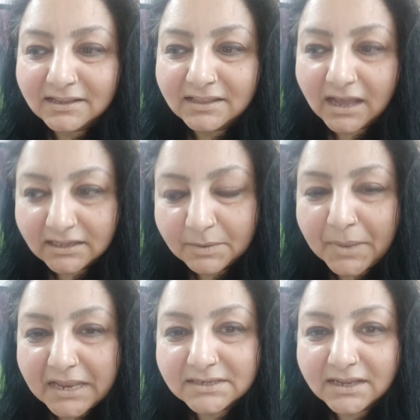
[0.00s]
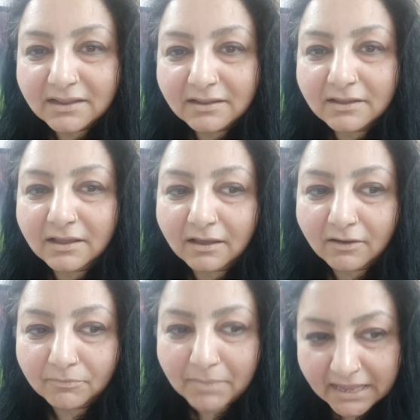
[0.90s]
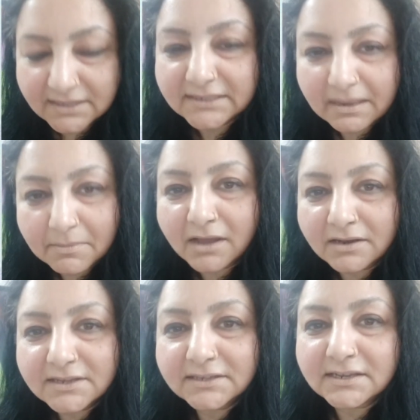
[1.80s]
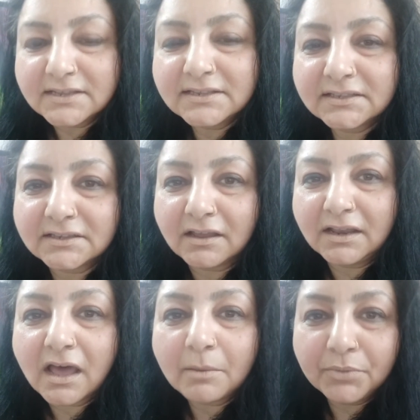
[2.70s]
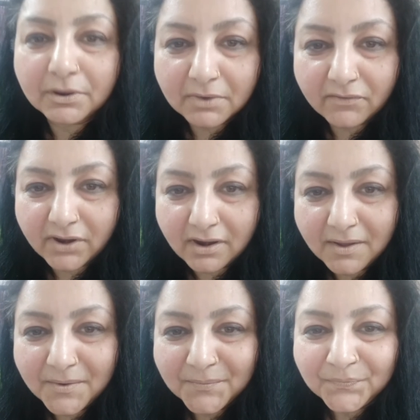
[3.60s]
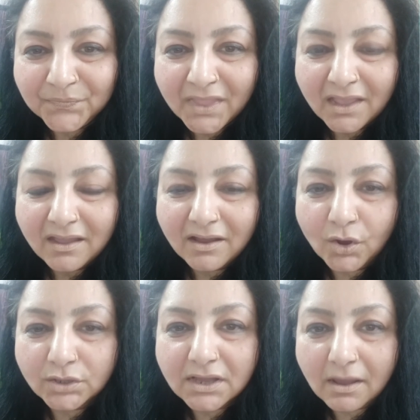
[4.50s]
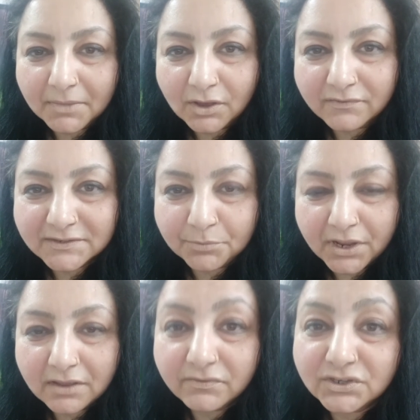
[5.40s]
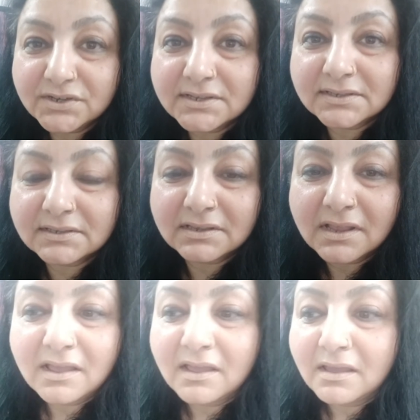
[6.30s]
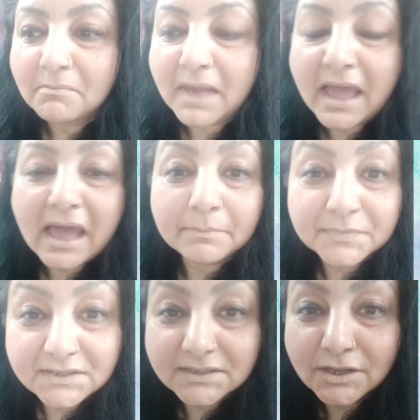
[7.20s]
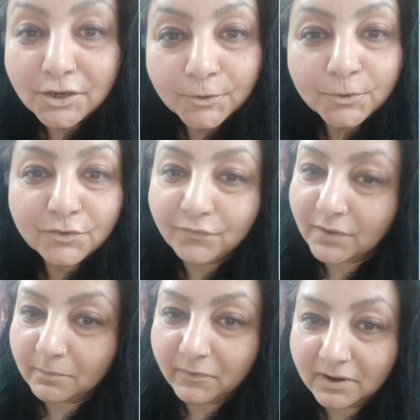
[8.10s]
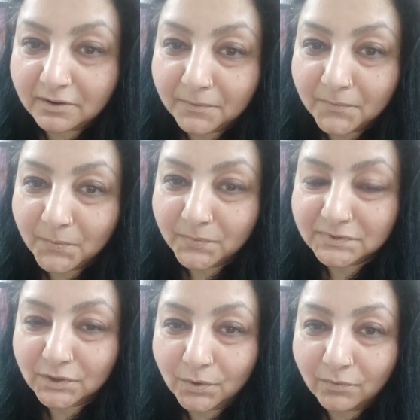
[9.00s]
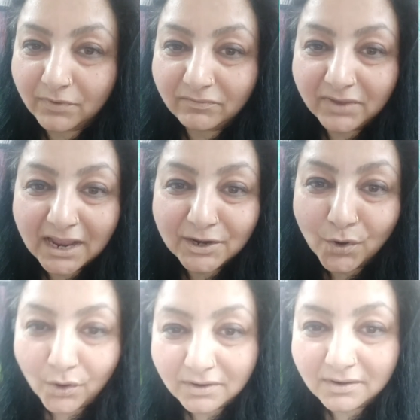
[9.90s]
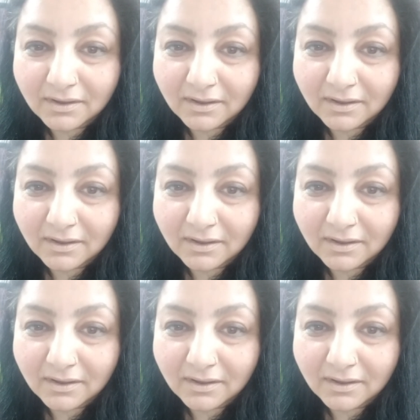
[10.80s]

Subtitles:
other painting by the same artist is La Primavera, or The Coming of Spring, which is my absolute favorite. So when we had gone